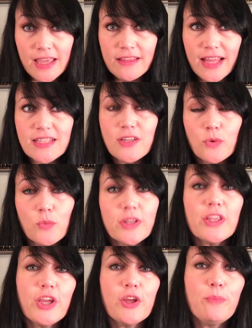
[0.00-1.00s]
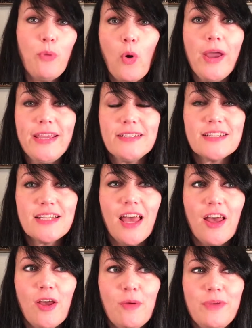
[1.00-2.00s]
That's a really good point
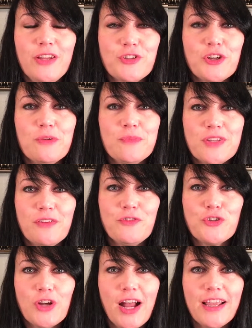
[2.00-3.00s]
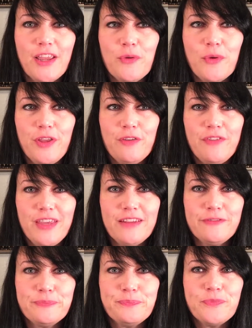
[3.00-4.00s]
in terms of tracking what you've
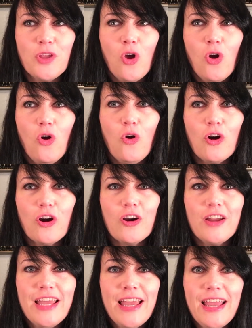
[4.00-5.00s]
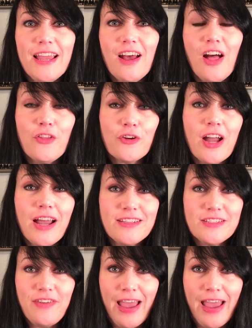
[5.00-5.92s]
eaten or other kinds of